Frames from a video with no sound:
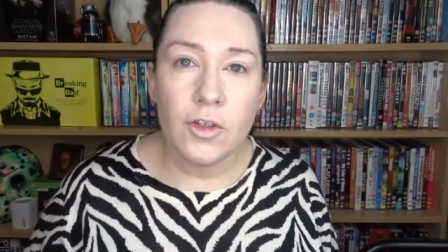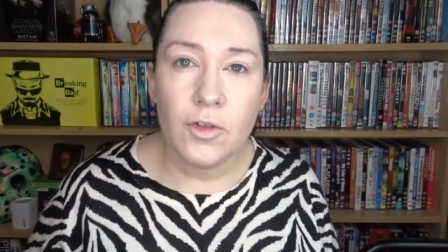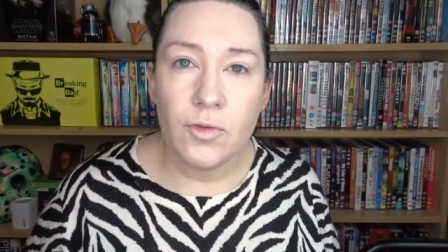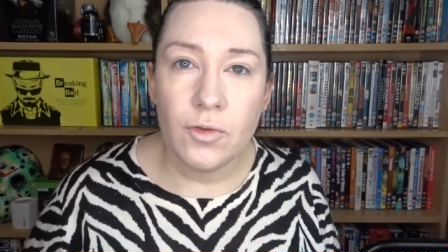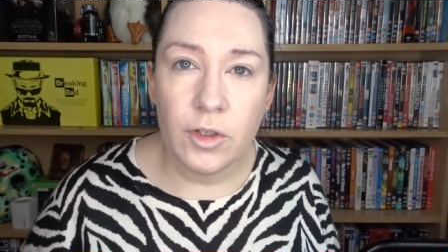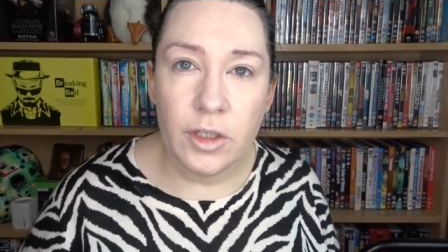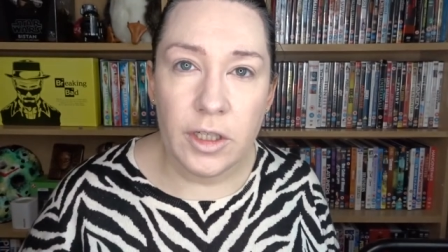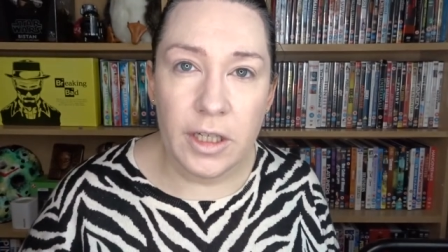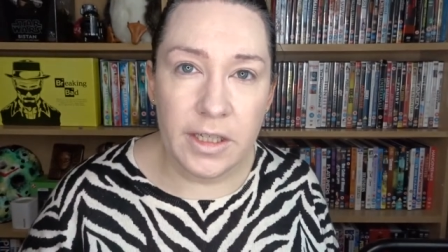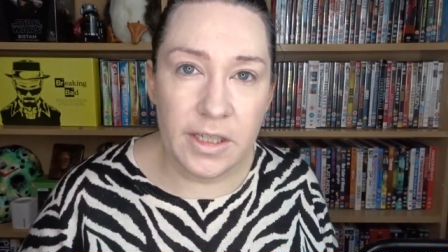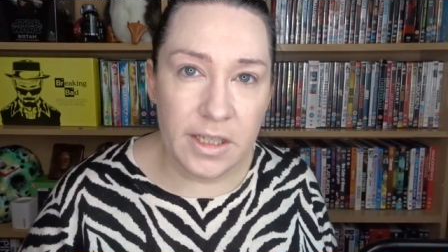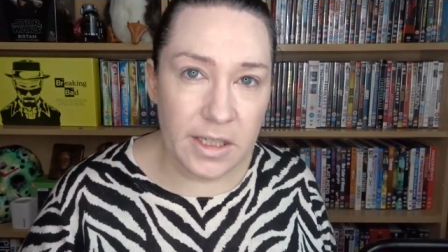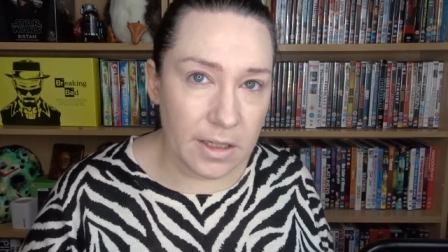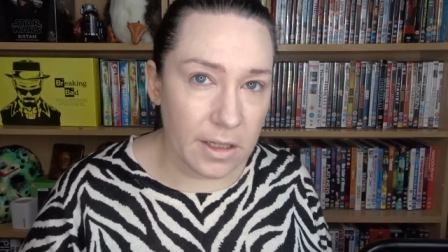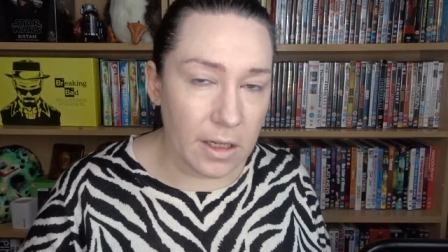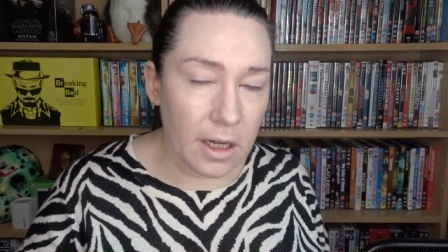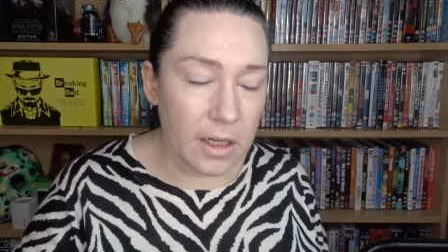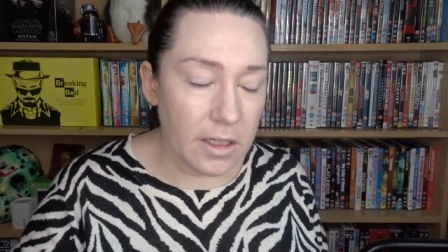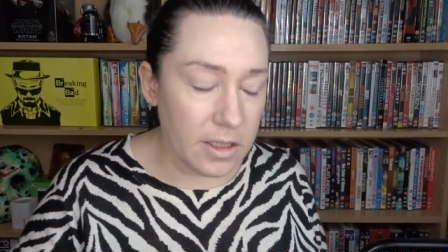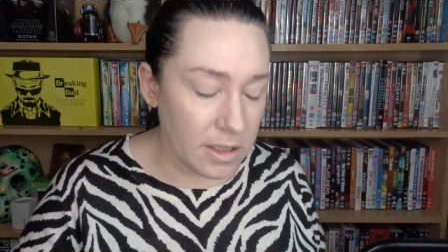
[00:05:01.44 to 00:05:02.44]
Realised the
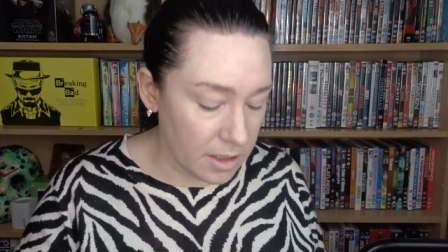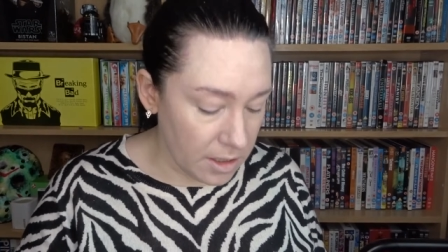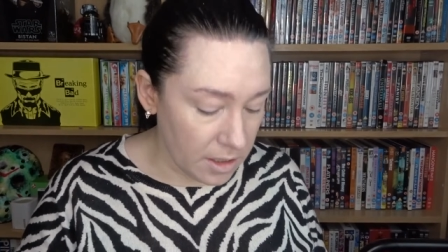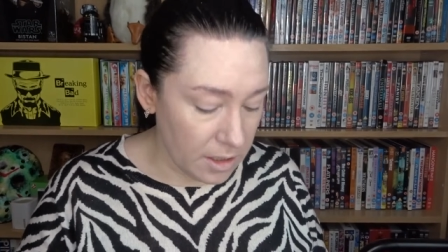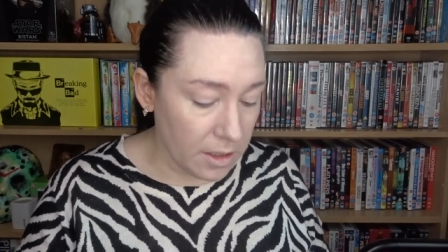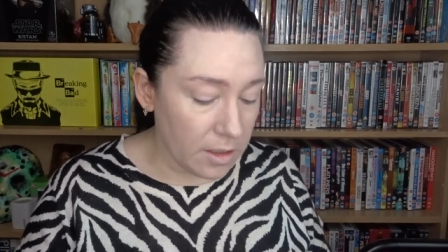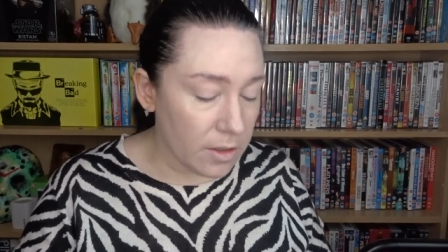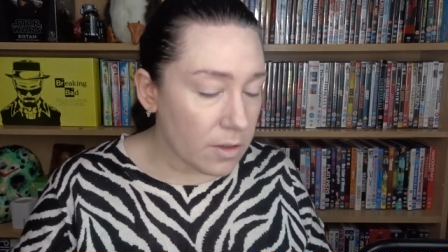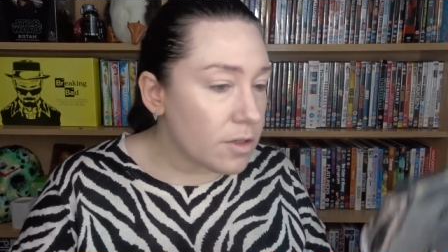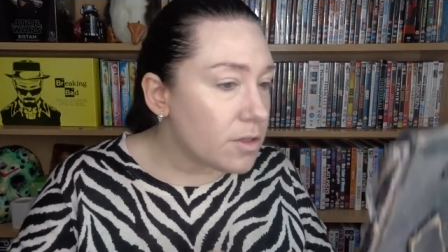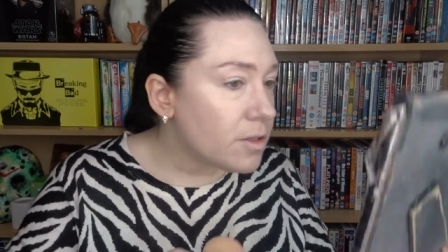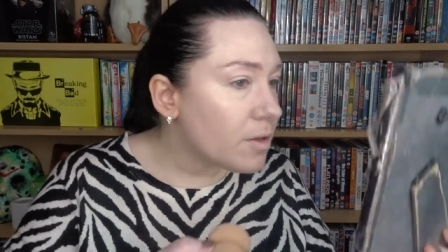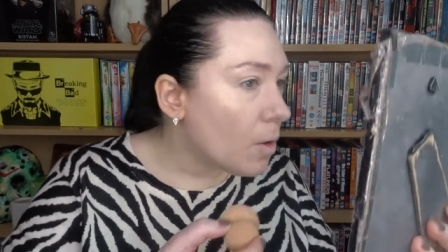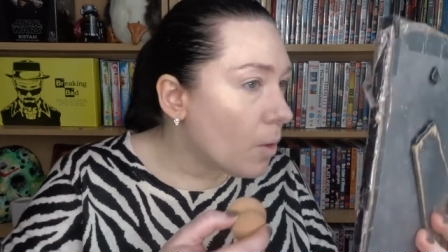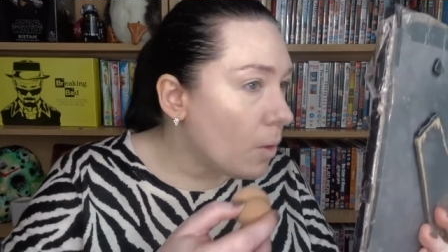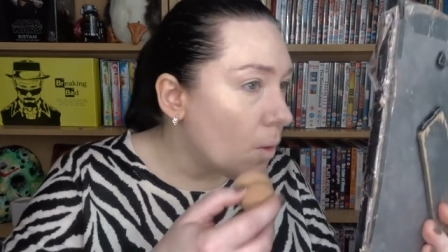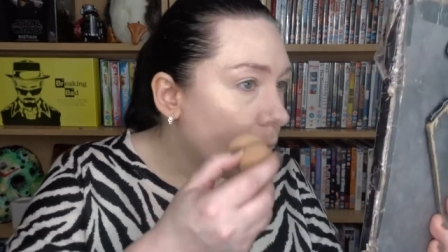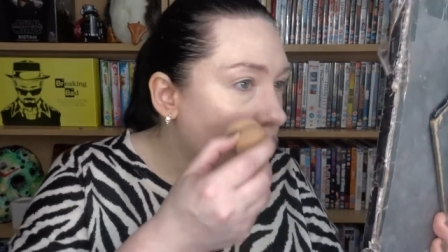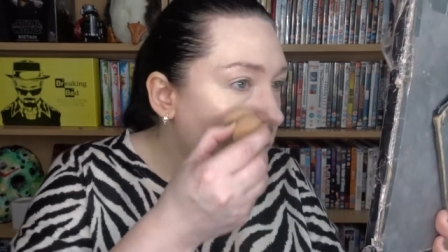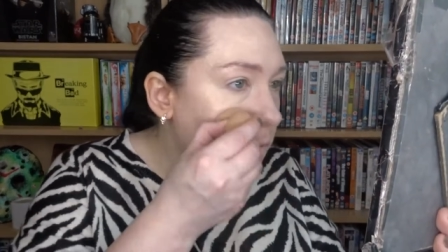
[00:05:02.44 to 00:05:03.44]
lighting in here is
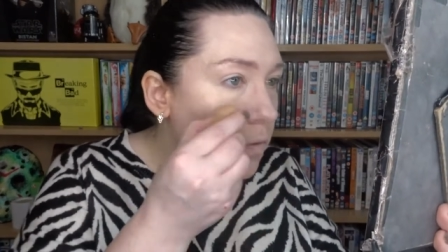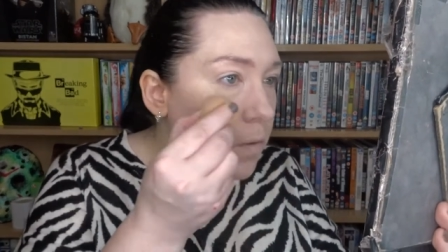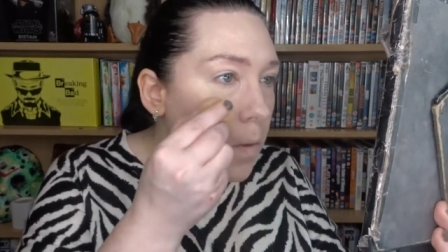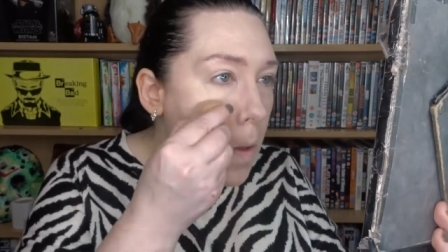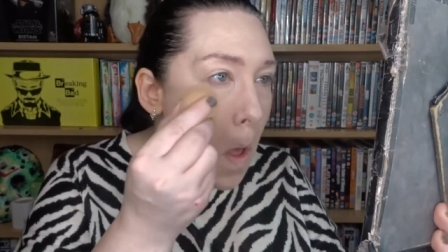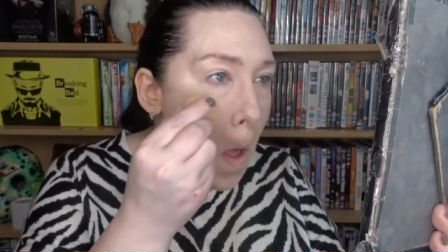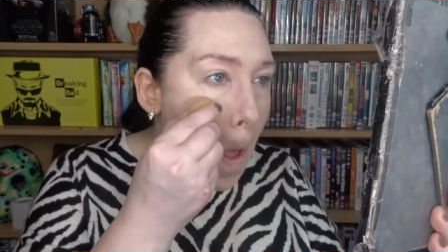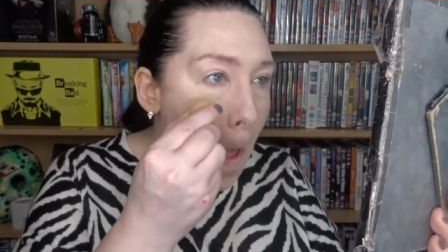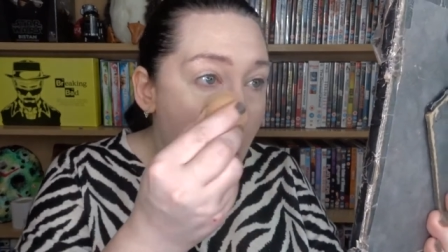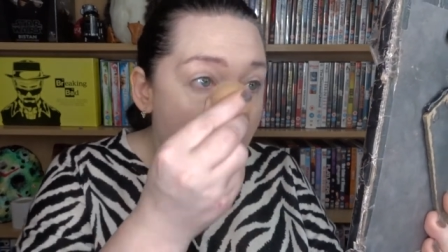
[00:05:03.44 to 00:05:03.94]
awful.